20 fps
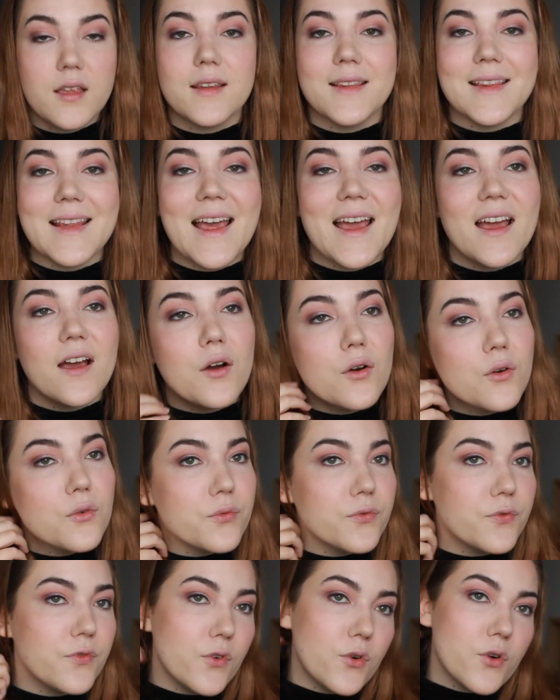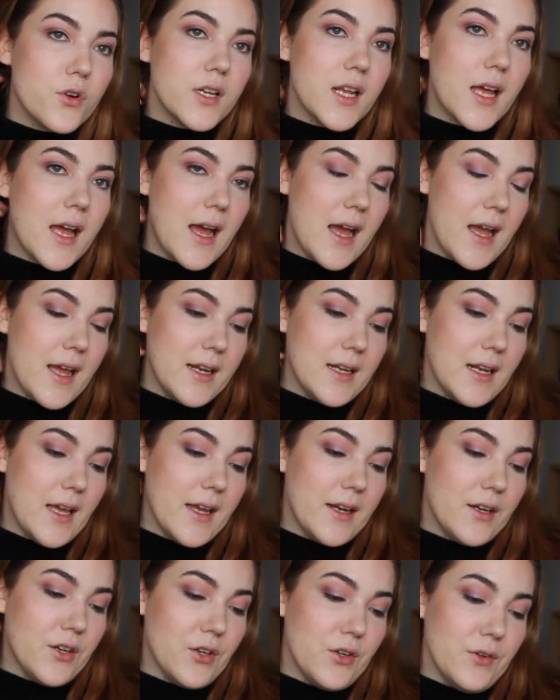Now, for the
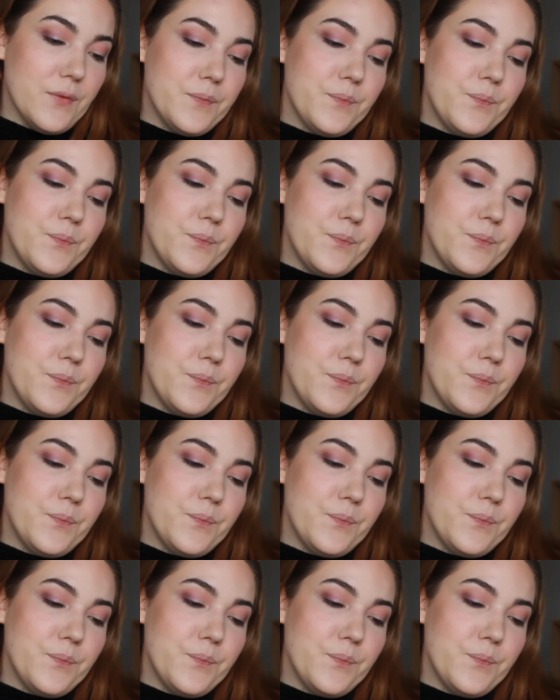highlighter,